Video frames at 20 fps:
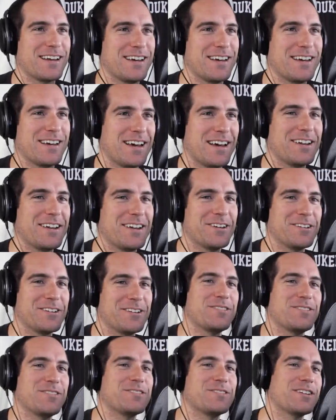100
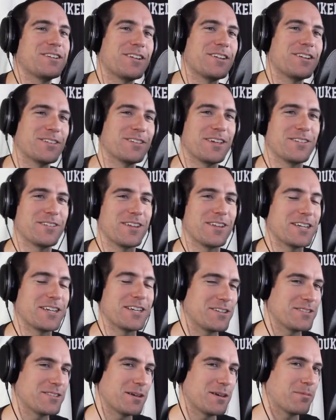Thieves during the League of
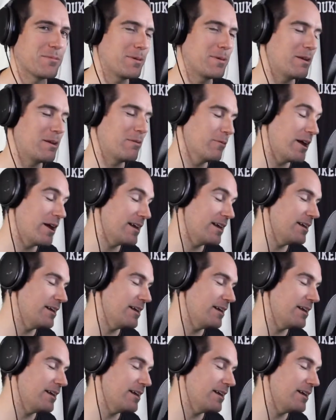Legends subreddit. Reddit.